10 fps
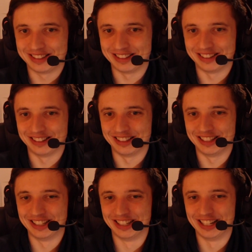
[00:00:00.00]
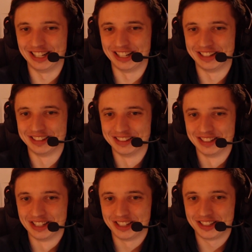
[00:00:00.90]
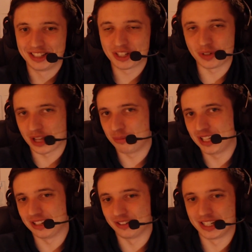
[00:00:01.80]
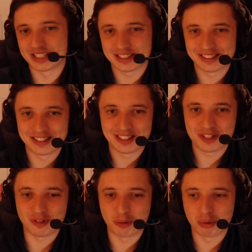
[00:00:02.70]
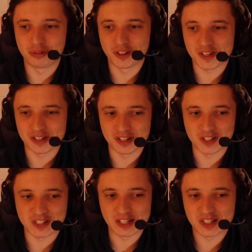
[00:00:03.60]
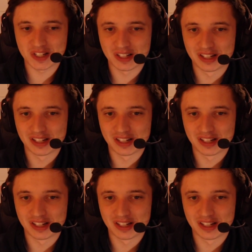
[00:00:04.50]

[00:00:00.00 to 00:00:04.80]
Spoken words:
That's what I mean, right? It's very perverted in a sense.